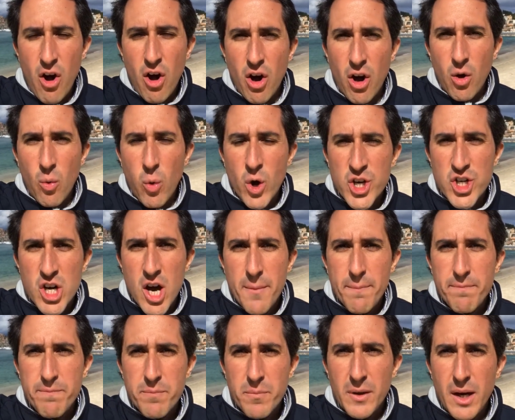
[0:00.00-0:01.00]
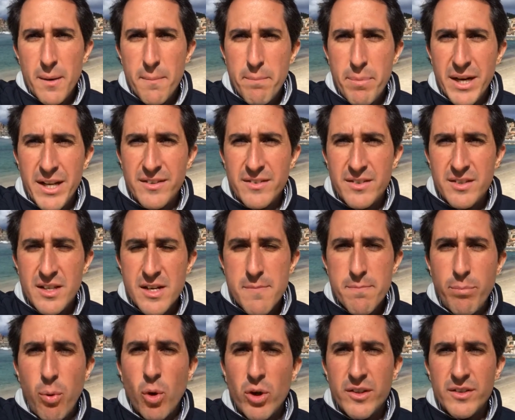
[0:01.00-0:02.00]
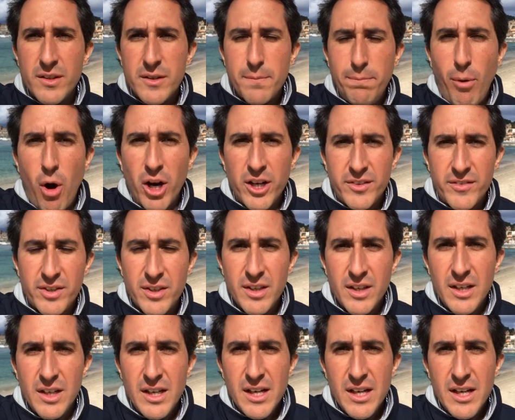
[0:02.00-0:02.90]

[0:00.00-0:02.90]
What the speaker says: our workshop, but it's an important part